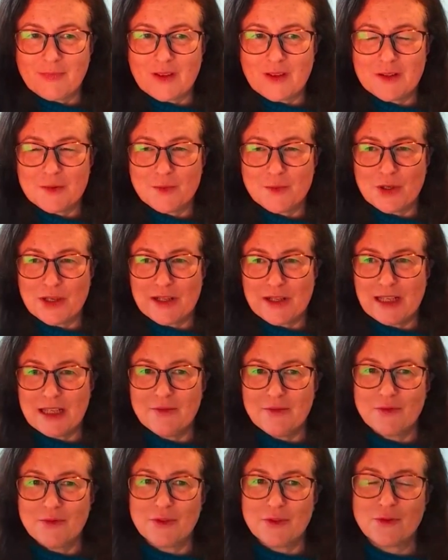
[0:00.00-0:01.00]
Just breathing
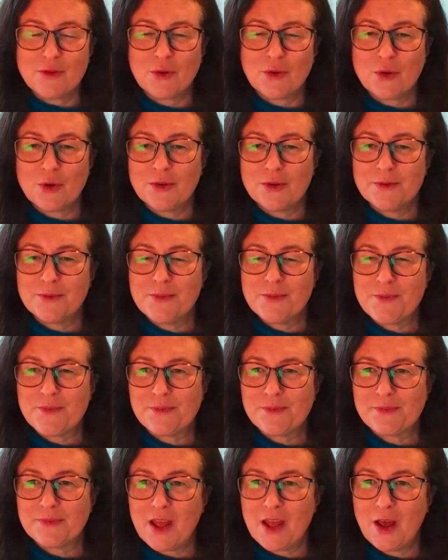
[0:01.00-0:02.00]
in for four,
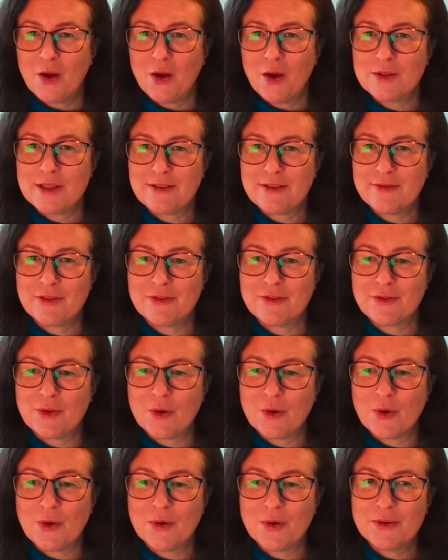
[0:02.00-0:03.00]
holding for
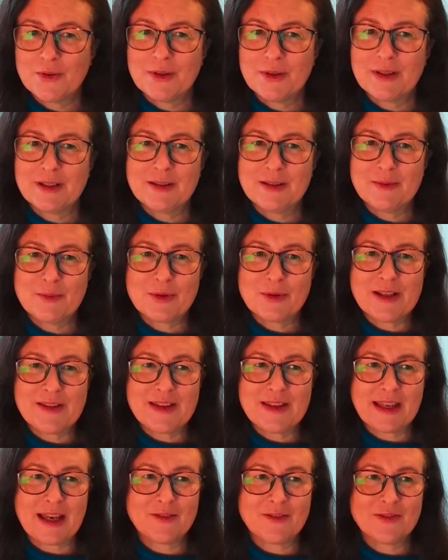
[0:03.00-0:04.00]
four, and
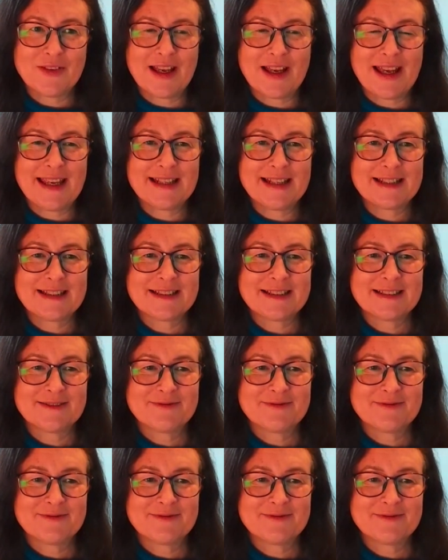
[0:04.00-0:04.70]
breathing out for eight.